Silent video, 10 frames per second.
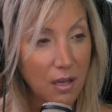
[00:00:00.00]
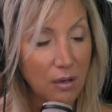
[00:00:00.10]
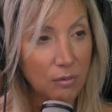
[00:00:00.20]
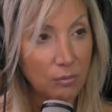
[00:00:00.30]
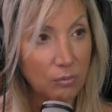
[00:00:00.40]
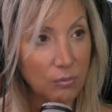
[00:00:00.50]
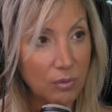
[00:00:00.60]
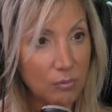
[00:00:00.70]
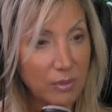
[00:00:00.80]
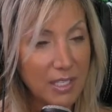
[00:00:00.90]
Oh,
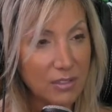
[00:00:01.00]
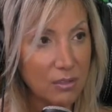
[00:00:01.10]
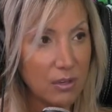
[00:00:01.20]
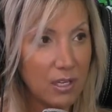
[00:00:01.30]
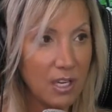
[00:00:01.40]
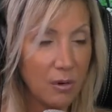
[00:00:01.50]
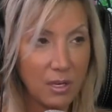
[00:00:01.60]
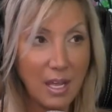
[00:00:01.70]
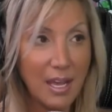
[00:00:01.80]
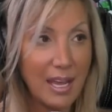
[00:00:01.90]
well, when he started,
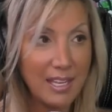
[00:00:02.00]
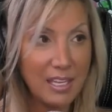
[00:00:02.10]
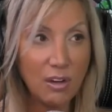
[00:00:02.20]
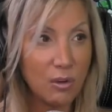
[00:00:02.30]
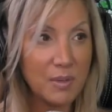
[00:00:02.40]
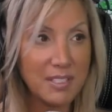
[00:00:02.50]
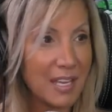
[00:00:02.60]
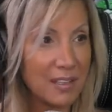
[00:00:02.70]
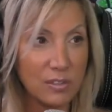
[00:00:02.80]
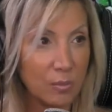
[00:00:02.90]
he always
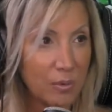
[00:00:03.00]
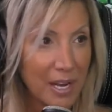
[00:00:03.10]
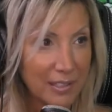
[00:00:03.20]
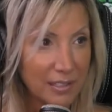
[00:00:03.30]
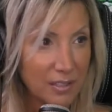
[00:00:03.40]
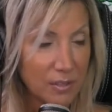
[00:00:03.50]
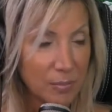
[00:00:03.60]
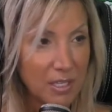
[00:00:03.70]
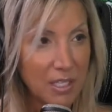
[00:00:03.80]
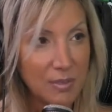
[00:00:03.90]
had his own practice.
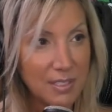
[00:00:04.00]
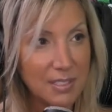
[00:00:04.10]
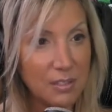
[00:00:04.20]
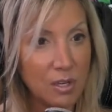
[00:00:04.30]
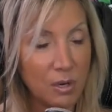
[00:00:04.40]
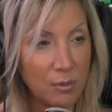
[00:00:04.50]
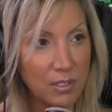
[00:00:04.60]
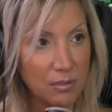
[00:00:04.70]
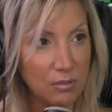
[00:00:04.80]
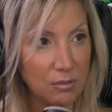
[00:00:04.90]
But he would go
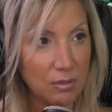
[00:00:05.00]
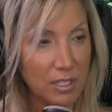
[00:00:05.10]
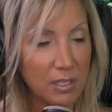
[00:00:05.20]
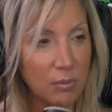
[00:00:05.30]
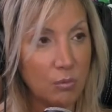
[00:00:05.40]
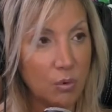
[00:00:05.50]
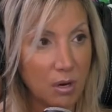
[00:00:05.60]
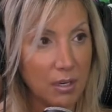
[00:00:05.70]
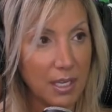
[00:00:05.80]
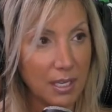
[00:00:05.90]
into, like, he would
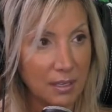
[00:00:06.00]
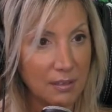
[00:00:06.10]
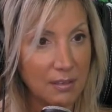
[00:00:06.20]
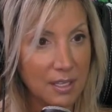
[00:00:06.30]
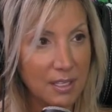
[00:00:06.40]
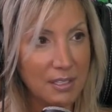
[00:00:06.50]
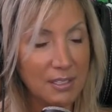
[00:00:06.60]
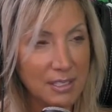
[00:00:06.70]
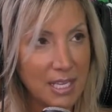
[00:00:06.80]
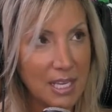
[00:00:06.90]
work in,
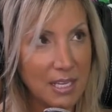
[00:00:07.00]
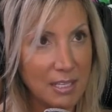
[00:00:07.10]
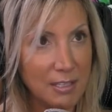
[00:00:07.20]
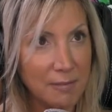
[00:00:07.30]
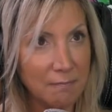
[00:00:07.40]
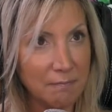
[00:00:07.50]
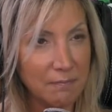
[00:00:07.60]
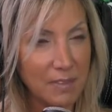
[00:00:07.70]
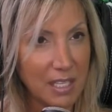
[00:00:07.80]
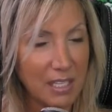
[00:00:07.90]
say,
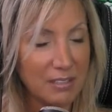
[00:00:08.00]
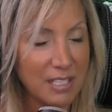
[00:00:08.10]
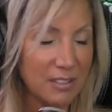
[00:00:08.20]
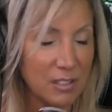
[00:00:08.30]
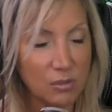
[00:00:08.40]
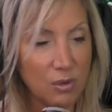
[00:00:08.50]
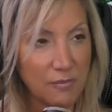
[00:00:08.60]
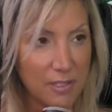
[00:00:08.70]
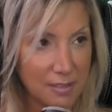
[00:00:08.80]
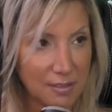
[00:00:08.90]
like a dentist
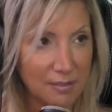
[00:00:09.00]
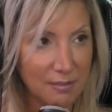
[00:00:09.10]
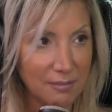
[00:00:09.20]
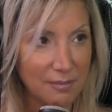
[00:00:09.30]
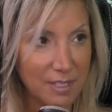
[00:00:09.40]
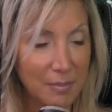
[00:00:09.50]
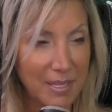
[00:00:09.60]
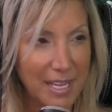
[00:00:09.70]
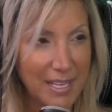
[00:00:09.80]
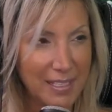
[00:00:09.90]
office in
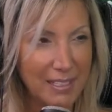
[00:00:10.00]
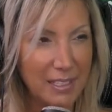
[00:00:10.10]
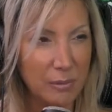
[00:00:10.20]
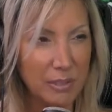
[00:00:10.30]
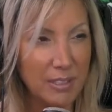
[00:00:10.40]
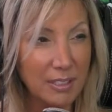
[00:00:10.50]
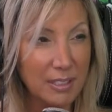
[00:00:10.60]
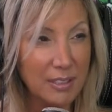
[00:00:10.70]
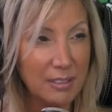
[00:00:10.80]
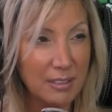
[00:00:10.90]
Manhattan, and he would
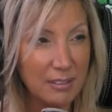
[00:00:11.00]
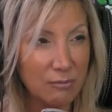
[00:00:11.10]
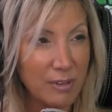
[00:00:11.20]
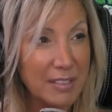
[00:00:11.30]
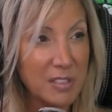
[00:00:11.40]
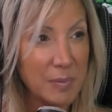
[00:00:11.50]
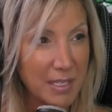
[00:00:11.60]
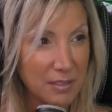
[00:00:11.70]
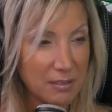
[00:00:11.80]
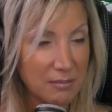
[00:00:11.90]
rent
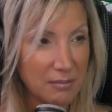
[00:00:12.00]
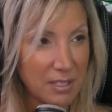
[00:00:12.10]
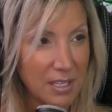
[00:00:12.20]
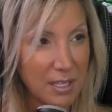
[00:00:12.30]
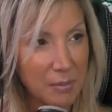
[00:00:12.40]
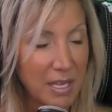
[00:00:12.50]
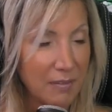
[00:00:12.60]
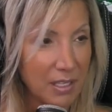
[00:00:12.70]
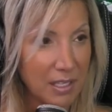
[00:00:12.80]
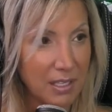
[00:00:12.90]
space and they would have
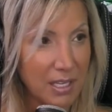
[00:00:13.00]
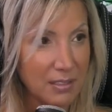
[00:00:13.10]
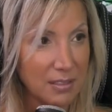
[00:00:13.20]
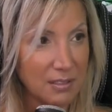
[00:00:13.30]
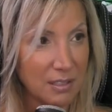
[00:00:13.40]
like a nice